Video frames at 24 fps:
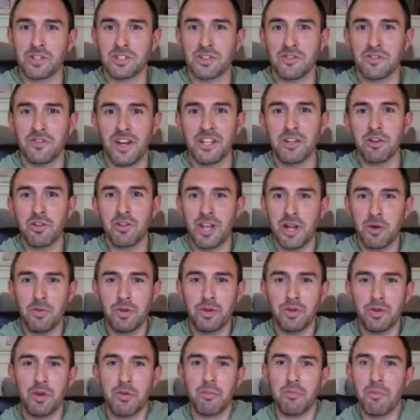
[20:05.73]
So if I know that I
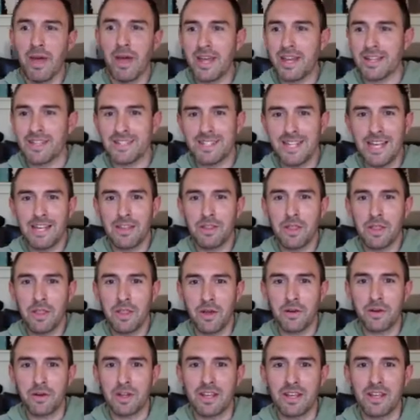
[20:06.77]
want to go to bed at
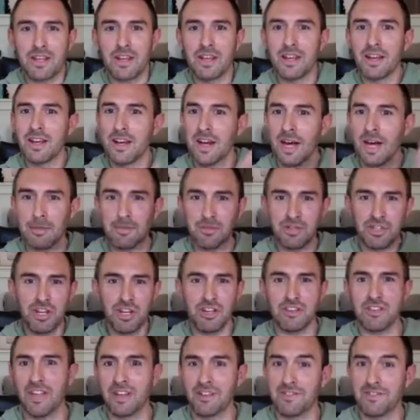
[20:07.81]
10:30, I'm
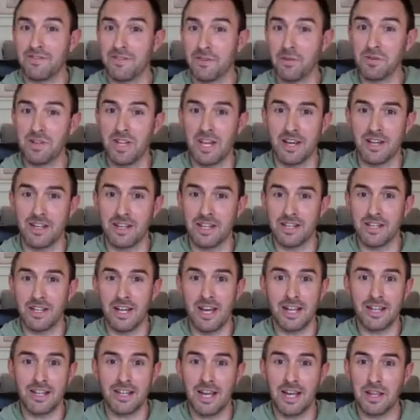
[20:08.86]
shutting that phone down at
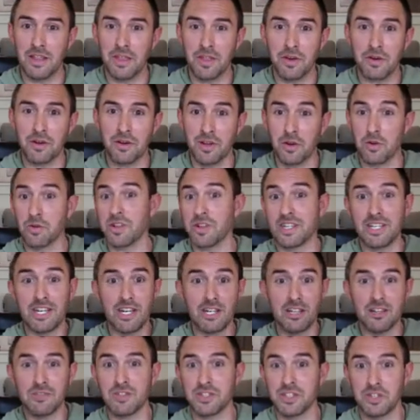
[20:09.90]
9:30, or the
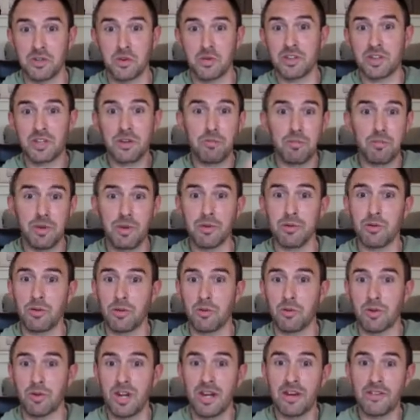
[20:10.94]
television or the computer
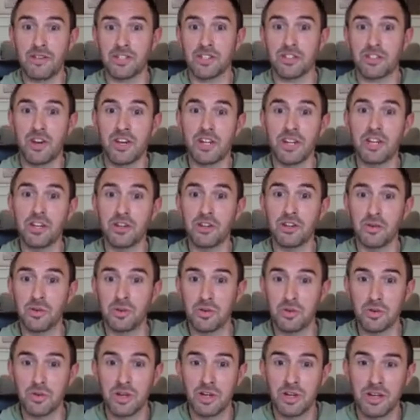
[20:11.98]
or whatever, and trying to
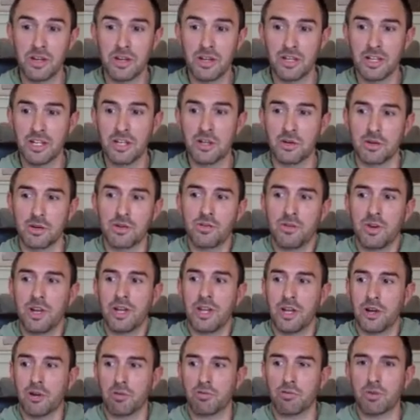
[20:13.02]
do,
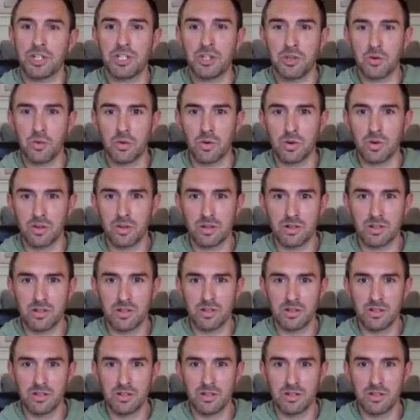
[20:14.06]
creating a ritual